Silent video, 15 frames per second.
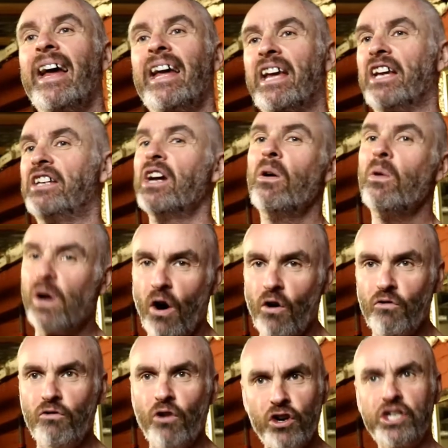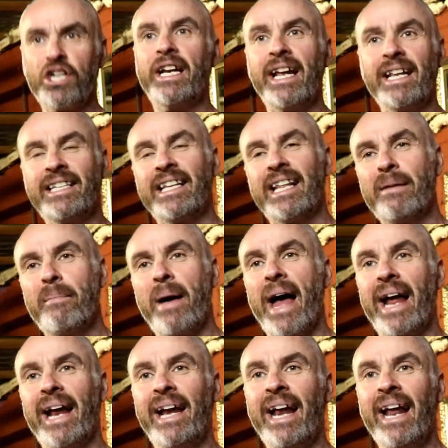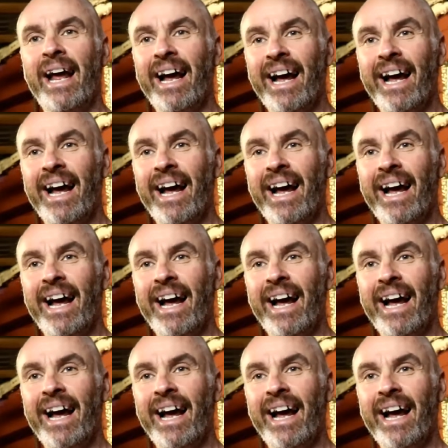You don't go rushing into the main.